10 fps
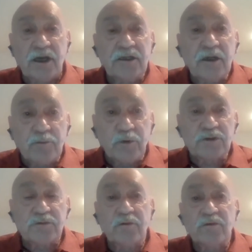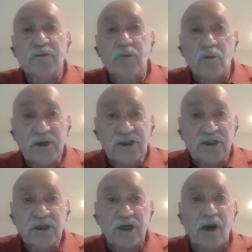And it puts forward the
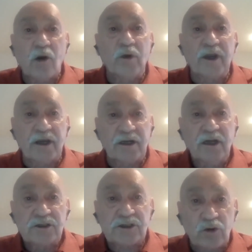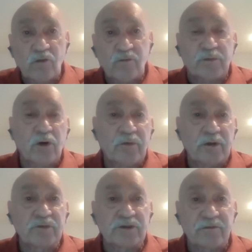question how we can solve
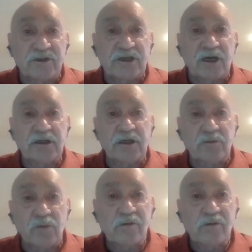problems of a standard